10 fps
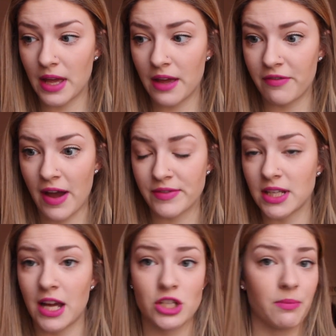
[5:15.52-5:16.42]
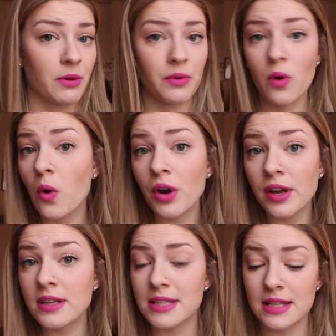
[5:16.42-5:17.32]
if I have to catch up on
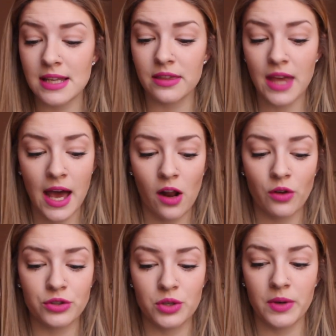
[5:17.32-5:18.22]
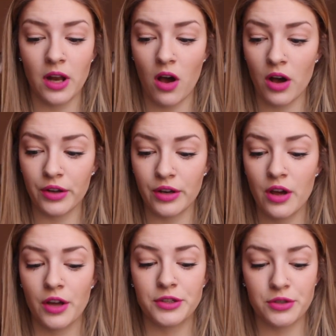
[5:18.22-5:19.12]
recordings, things like that, I'll do it on
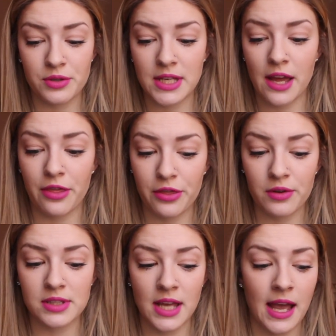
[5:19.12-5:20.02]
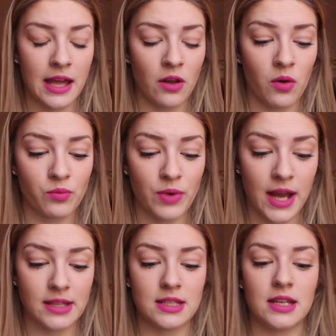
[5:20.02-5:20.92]
Tuesday and Thursday, and I'll
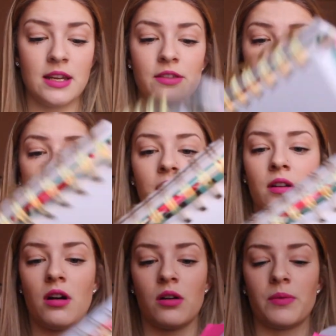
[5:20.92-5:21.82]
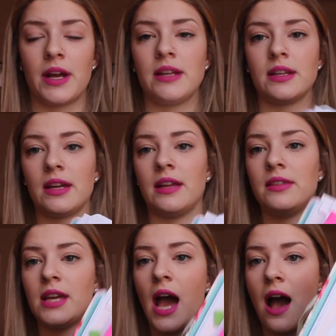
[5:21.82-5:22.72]
write in
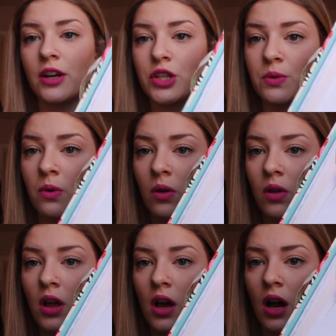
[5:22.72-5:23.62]
the actual